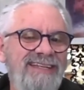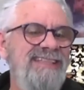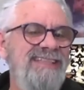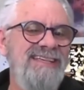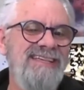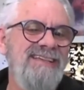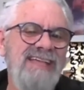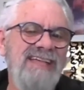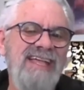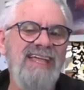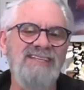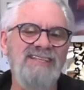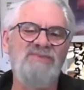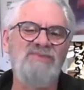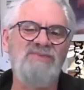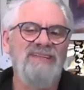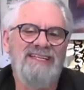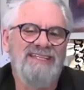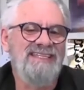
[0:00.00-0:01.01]
That's
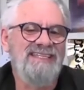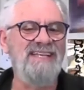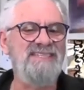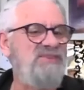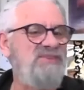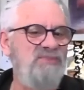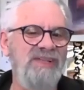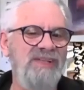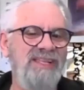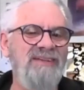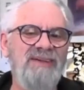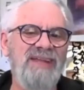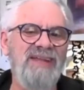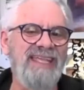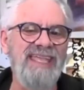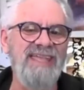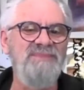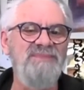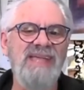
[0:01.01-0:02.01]
really what it
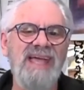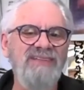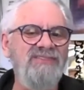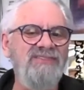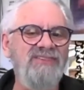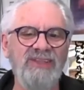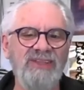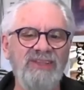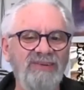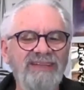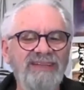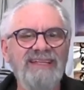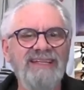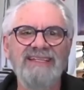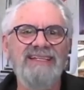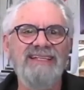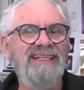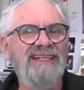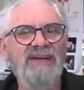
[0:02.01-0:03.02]
came down to.
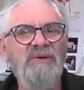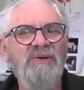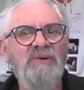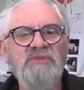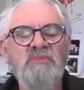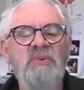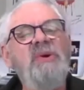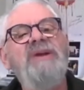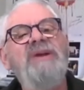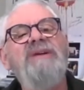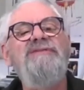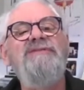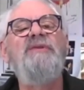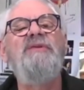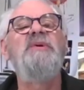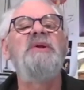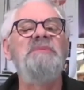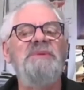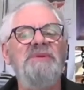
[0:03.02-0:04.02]
It was more
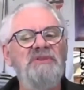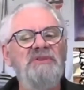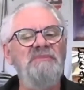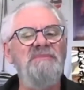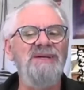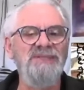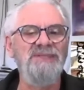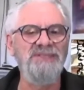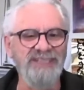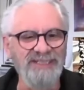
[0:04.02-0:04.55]
affordable to build it.